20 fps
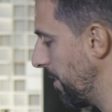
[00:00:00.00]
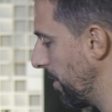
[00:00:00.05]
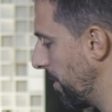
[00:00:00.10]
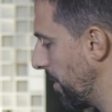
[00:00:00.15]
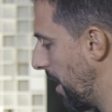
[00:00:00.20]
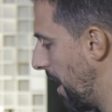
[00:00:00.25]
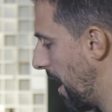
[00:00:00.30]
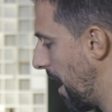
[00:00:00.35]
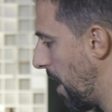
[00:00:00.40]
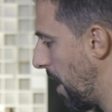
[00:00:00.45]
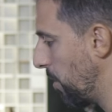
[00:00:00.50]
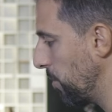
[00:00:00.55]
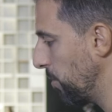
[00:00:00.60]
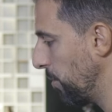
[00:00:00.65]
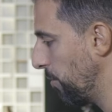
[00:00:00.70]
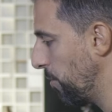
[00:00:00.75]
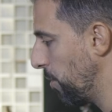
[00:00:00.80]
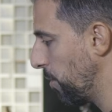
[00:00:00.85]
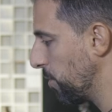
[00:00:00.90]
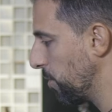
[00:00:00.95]
how the
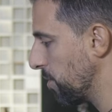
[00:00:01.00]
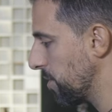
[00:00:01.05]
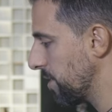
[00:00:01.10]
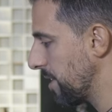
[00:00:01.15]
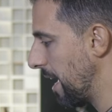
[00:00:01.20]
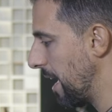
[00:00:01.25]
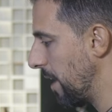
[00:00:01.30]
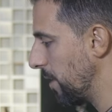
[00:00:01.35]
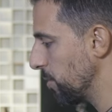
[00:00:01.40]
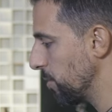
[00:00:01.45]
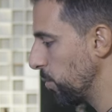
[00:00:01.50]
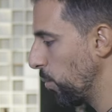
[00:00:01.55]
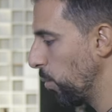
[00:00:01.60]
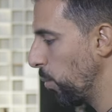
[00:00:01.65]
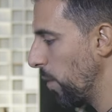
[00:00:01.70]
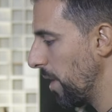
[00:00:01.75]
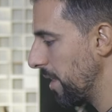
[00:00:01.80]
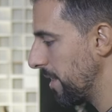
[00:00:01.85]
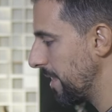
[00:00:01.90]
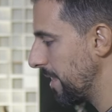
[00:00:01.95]
vocal sounds
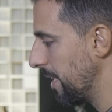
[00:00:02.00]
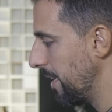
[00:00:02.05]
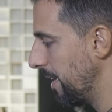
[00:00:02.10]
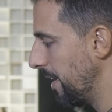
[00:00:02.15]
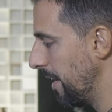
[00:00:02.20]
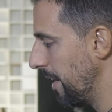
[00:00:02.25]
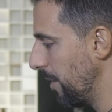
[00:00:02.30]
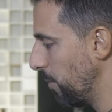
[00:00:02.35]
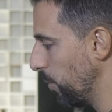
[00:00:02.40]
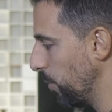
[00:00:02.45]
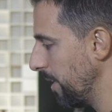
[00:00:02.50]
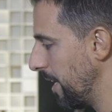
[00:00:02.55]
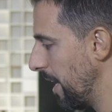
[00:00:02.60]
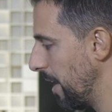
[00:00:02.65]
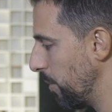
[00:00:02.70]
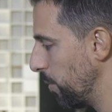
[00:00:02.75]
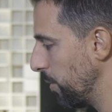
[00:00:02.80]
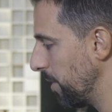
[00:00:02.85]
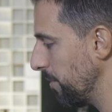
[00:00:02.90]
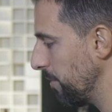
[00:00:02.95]
with and without
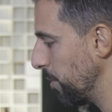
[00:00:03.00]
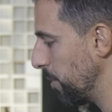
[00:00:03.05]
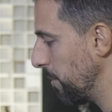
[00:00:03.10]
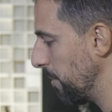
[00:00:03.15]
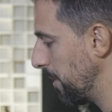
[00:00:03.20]
reverb.